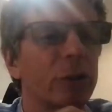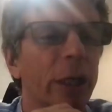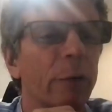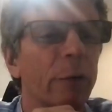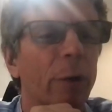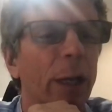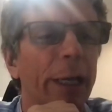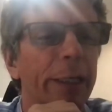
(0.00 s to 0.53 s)
a
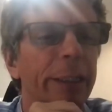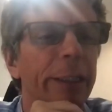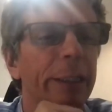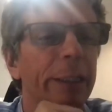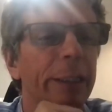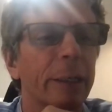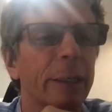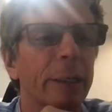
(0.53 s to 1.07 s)
general
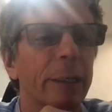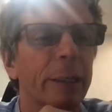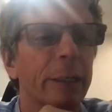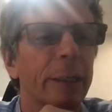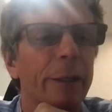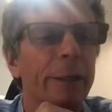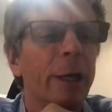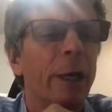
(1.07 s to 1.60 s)
idea in my
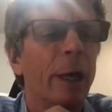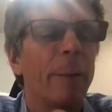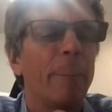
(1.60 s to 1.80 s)
field,